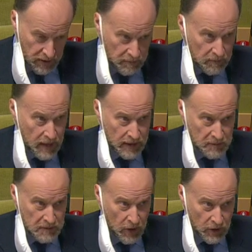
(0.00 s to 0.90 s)
um, had
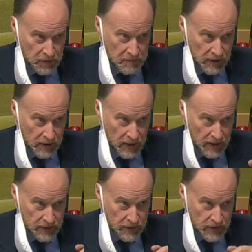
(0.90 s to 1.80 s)
to be
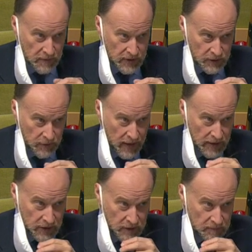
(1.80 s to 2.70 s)
hospitalized. The UN's
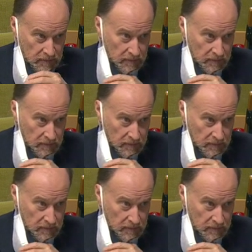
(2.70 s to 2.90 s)
reaction.